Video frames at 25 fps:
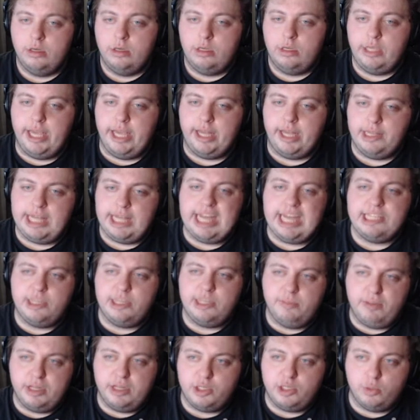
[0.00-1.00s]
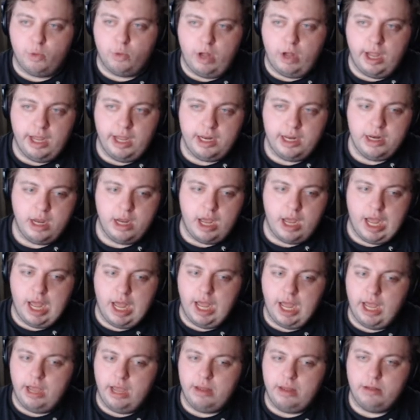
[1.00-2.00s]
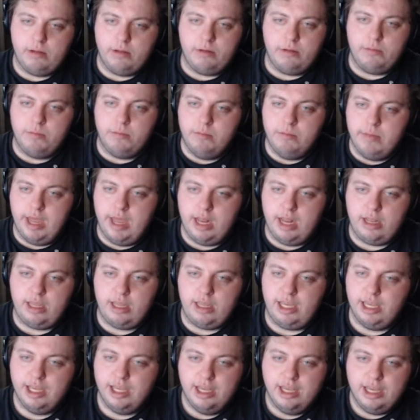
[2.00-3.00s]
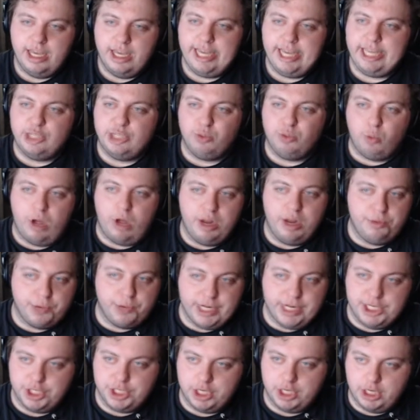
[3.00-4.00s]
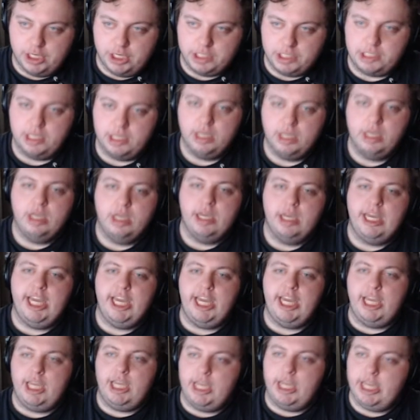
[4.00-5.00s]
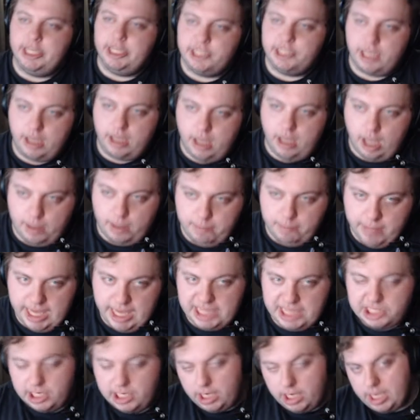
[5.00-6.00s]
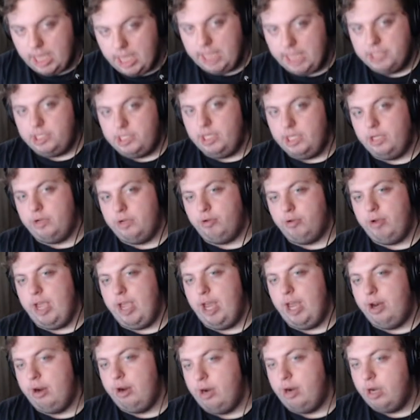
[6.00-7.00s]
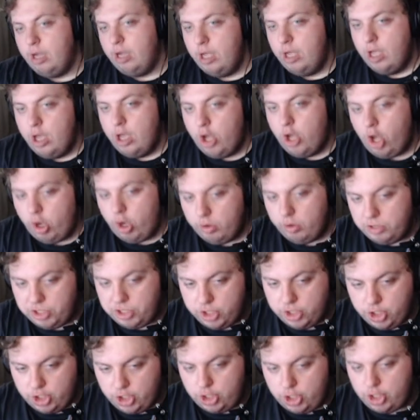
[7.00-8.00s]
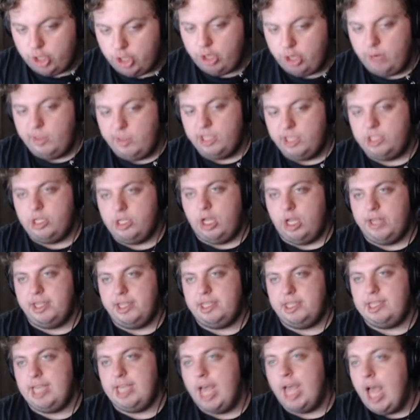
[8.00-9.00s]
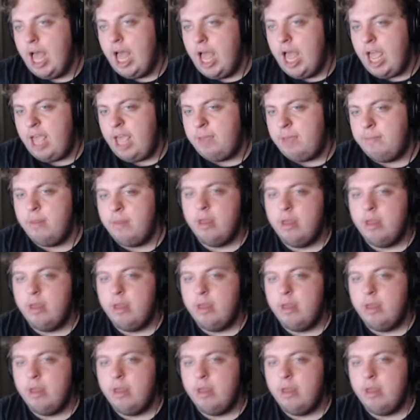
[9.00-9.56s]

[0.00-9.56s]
Yeah, that's a +1. He's won regionals. He's an amazing content creator. Hosts tournaments all the time.